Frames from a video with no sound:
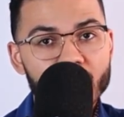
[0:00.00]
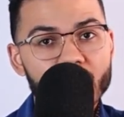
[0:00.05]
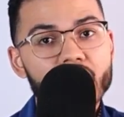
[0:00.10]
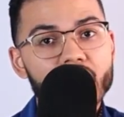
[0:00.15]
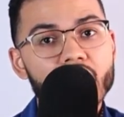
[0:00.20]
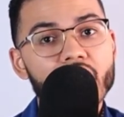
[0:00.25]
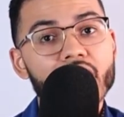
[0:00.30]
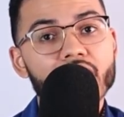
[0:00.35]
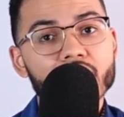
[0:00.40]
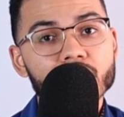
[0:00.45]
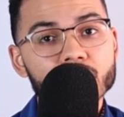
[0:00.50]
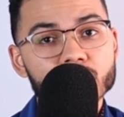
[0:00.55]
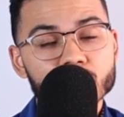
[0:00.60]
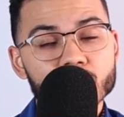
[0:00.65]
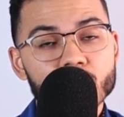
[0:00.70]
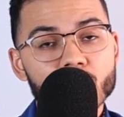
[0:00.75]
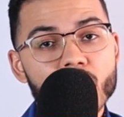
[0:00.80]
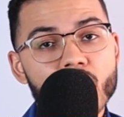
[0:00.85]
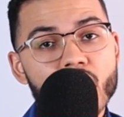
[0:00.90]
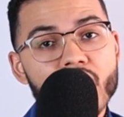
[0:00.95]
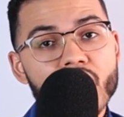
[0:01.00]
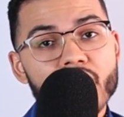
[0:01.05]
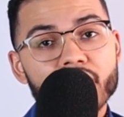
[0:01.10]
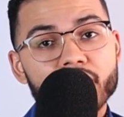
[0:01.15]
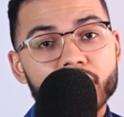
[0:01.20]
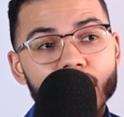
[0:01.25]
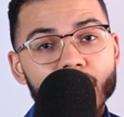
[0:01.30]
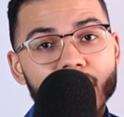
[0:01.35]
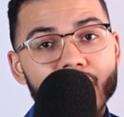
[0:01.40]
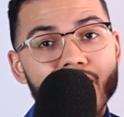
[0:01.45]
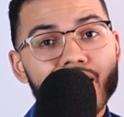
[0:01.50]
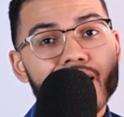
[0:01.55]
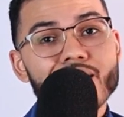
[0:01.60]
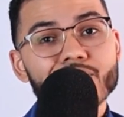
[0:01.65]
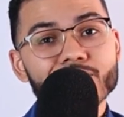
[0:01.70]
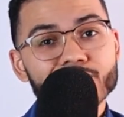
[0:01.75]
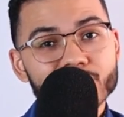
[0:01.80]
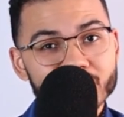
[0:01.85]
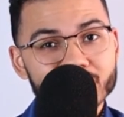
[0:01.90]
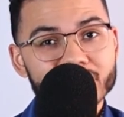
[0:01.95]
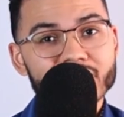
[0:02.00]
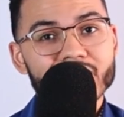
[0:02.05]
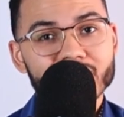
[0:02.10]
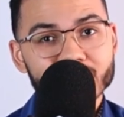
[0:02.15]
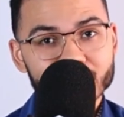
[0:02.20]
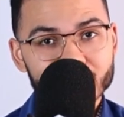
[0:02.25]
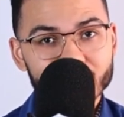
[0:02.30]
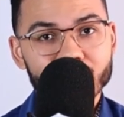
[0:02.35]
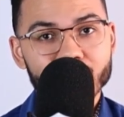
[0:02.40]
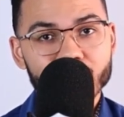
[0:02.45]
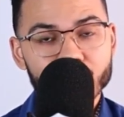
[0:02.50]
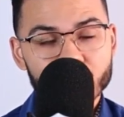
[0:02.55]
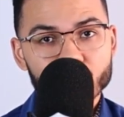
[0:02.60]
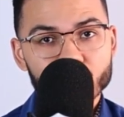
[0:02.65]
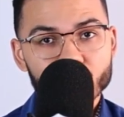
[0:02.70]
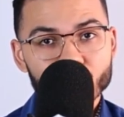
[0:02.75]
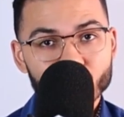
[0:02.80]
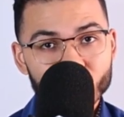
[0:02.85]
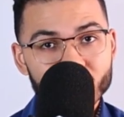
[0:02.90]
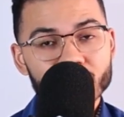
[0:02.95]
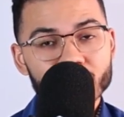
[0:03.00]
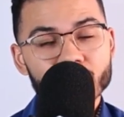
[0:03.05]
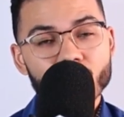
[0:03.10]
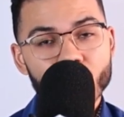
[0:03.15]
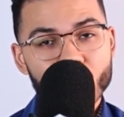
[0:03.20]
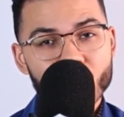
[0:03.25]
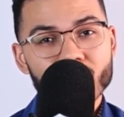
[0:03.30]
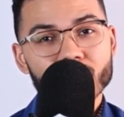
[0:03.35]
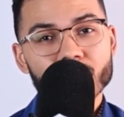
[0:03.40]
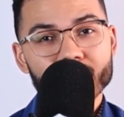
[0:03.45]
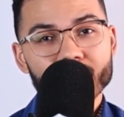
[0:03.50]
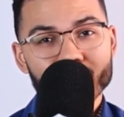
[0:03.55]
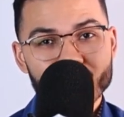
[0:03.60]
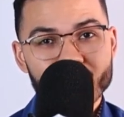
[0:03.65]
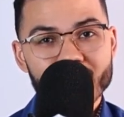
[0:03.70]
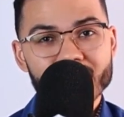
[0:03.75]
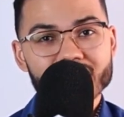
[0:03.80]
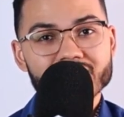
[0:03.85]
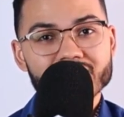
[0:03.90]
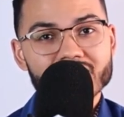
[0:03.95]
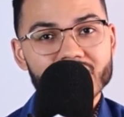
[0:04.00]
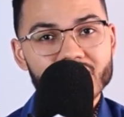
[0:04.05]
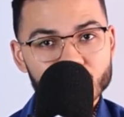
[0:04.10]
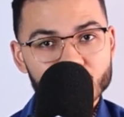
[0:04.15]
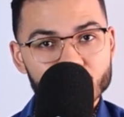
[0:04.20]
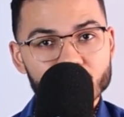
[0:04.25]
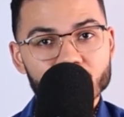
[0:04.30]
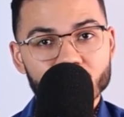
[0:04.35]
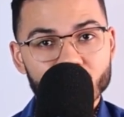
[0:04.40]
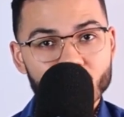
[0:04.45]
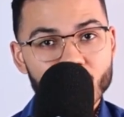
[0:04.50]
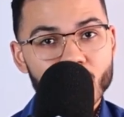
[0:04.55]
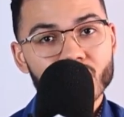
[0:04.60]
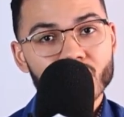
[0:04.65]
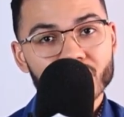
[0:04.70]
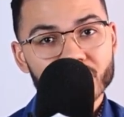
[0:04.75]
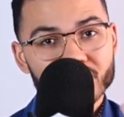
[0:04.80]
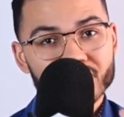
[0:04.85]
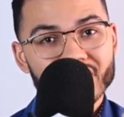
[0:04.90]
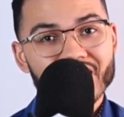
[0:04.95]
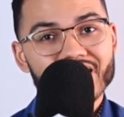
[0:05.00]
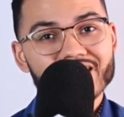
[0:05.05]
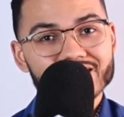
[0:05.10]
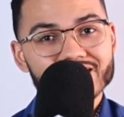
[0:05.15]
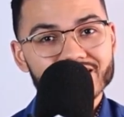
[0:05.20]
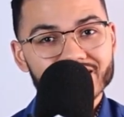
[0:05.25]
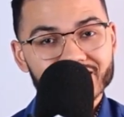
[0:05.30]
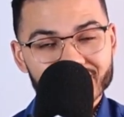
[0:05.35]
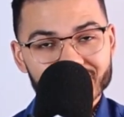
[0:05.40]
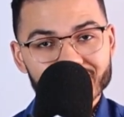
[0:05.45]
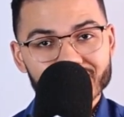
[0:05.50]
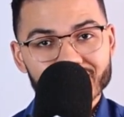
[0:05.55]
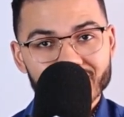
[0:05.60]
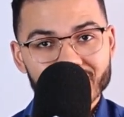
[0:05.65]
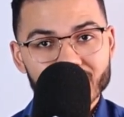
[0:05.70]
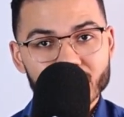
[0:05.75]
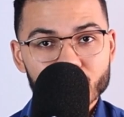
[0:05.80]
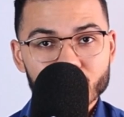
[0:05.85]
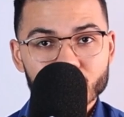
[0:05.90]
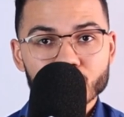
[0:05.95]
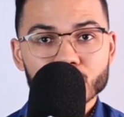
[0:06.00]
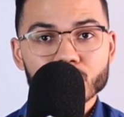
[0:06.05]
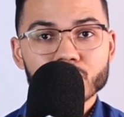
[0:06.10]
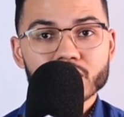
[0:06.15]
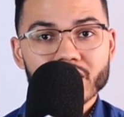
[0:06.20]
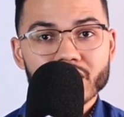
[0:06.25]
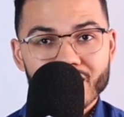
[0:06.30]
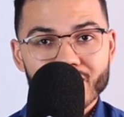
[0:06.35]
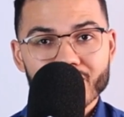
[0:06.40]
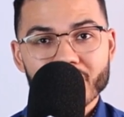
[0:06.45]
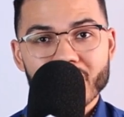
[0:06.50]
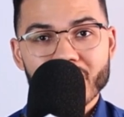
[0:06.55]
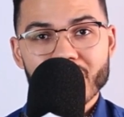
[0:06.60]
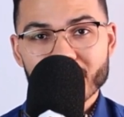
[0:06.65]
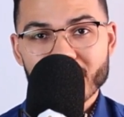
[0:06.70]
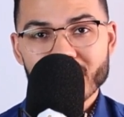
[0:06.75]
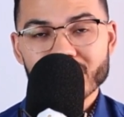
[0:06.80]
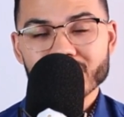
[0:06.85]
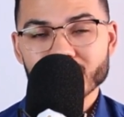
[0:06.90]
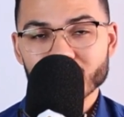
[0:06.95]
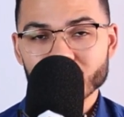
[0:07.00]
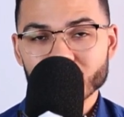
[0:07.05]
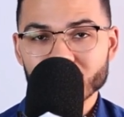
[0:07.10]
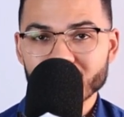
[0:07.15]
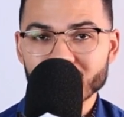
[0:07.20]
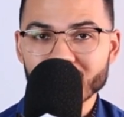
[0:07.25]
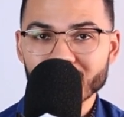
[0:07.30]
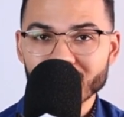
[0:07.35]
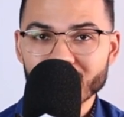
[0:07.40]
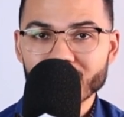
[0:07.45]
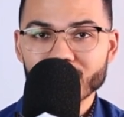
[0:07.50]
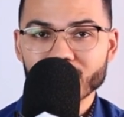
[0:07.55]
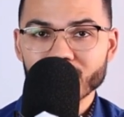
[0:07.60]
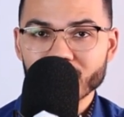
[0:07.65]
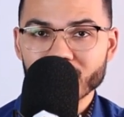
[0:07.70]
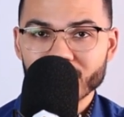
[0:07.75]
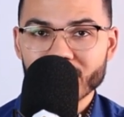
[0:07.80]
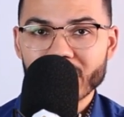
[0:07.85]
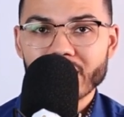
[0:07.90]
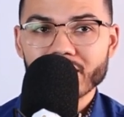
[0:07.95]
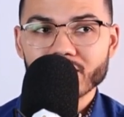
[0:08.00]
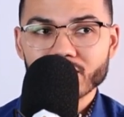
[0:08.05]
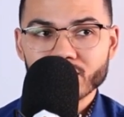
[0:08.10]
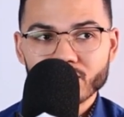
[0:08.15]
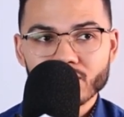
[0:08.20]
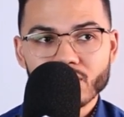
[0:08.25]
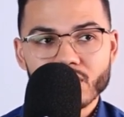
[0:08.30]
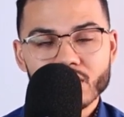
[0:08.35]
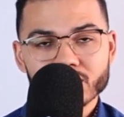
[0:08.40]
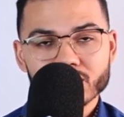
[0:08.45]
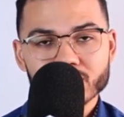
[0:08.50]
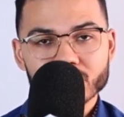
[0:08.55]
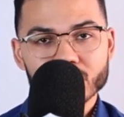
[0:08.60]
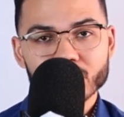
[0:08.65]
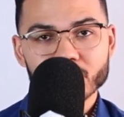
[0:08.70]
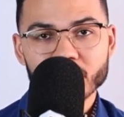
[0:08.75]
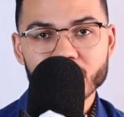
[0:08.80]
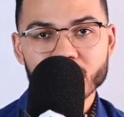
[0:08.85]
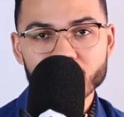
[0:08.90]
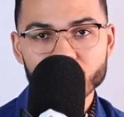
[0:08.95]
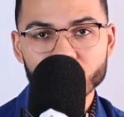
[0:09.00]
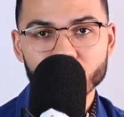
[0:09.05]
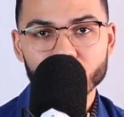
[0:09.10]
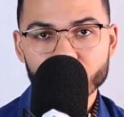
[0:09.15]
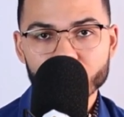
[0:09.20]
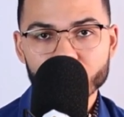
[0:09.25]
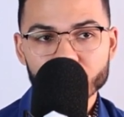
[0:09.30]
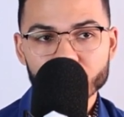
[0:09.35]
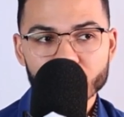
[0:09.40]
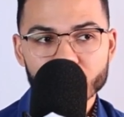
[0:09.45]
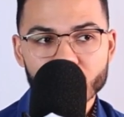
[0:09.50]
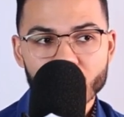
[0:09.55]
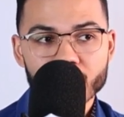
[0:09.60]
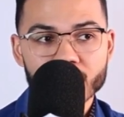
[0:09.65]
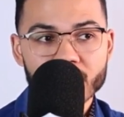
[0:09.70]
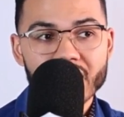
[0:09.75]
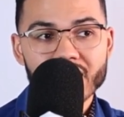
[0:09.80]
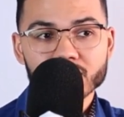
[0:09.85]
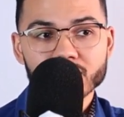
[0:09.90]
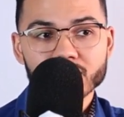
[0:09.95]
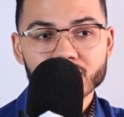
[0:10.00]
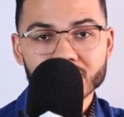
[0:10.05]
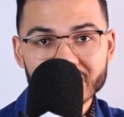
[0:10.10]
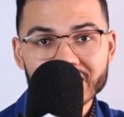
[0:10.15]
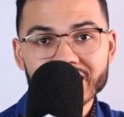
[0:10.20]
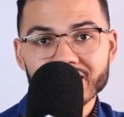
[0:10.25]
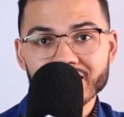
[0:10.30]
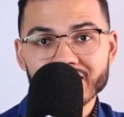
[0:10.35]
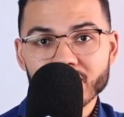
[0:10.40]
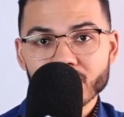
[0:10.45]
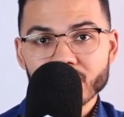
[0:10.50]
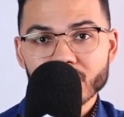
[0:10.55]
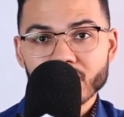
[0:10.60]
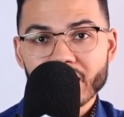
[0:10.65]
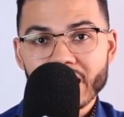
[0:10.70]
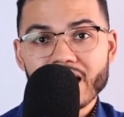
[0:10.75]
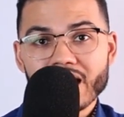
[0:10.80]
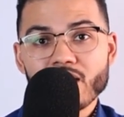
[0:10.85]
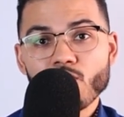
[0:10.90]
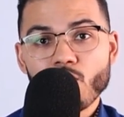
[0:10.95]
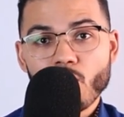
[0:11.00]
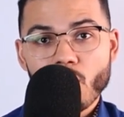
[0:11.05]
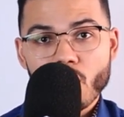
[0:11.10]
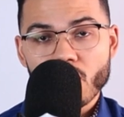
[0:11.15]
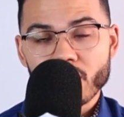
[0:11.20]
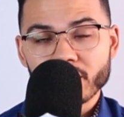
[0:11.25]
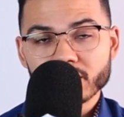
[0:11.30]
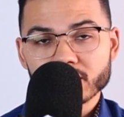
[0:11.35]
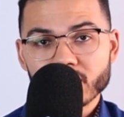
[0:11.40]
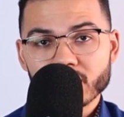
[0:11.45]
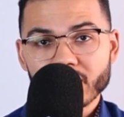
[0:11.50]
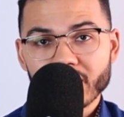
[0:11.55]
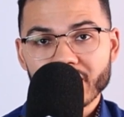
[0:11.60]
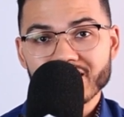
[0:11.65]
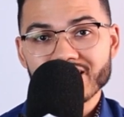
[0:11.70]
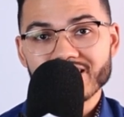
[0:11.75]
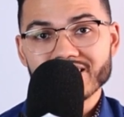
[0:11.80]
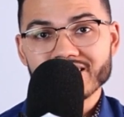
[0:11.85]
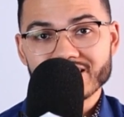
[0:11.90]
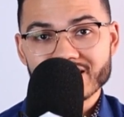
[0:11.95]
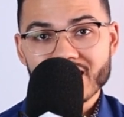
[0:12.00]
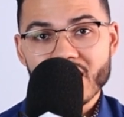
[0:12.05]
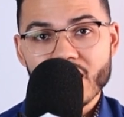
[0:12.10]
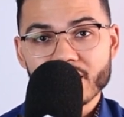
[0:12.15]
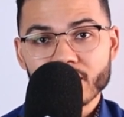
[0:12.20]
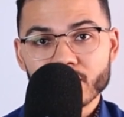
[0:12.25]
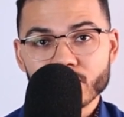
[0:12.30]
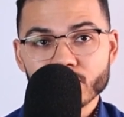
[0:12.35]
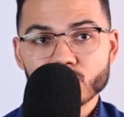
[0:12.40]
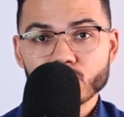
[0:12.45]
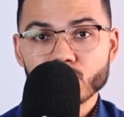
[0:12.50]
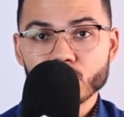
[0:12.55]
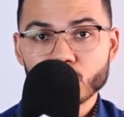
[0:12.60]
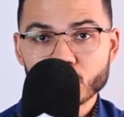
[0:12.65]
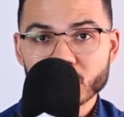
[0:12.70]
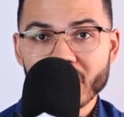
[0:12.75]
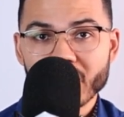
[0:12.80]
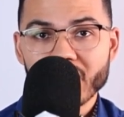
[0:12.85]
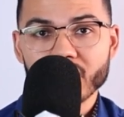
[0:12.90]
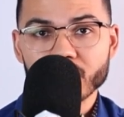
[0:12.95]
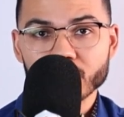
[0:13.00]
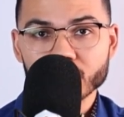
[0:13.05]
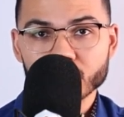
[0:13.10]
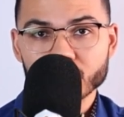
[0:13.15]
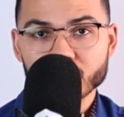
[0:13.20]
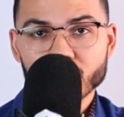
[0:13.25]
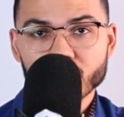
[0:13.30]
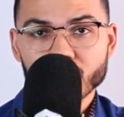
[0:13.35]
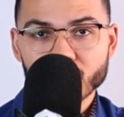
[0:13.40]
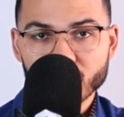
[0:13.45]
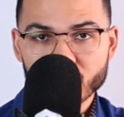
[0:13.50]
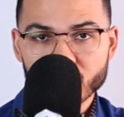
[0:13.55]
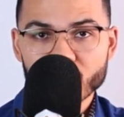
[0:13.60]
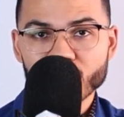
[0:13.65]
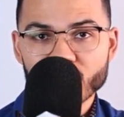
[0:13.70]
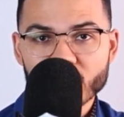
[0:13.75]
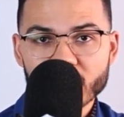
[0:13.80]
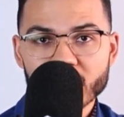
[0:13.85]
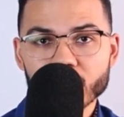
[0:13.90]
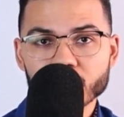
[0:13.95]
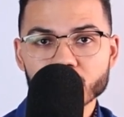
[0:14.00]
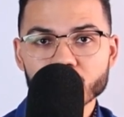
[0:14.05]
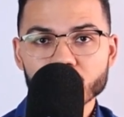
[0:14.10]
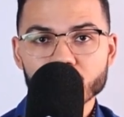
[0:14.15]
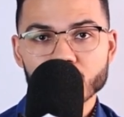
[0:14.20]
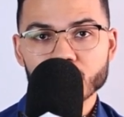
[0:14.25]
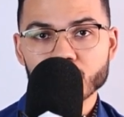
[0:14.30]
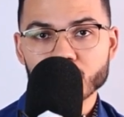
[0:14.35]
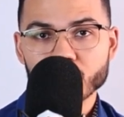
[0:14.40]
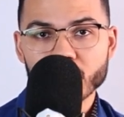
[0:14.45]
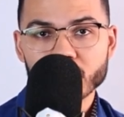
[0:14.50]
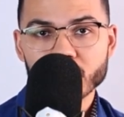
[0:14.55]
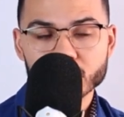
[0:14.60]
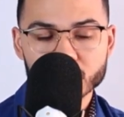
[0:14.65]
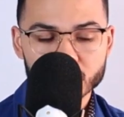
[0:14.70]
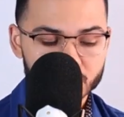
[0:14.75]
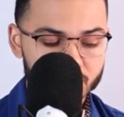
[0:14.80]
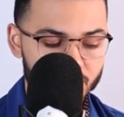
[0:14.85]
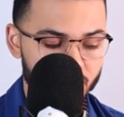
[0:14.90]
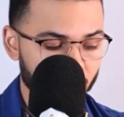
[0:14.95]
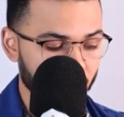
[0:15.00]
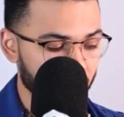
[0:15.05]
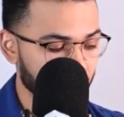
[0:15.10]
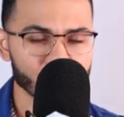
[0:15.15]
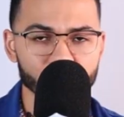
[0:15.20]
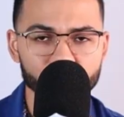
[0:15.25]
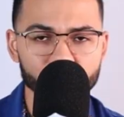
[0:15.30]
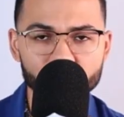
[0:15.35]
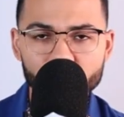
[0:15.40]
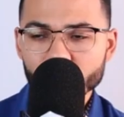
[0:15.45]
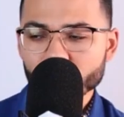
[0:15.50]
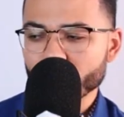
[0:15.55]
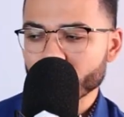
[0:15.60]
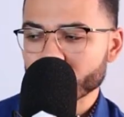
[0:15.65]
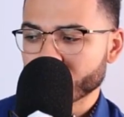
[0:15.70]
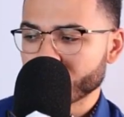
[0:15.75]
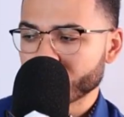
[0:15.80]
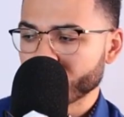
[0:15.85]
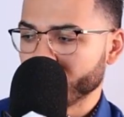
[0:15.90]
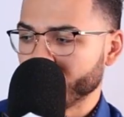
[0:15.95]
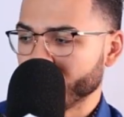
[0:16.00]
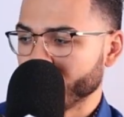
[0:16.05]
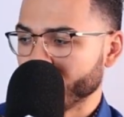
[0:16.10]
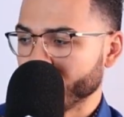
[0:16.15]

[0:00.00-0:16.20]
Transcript: And so I confidently with authorization, authentically share my message and deliver the value to the people that need and want and desire to change their financial situation, right? Third question here